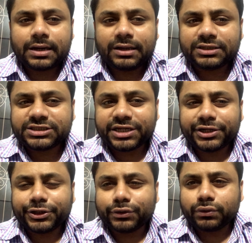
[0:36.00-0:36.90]
I'll tell
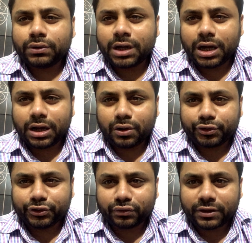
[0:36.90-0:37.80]
you how
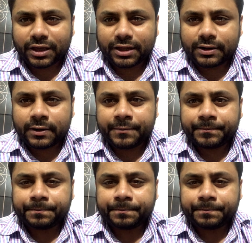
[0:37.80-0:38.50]
you can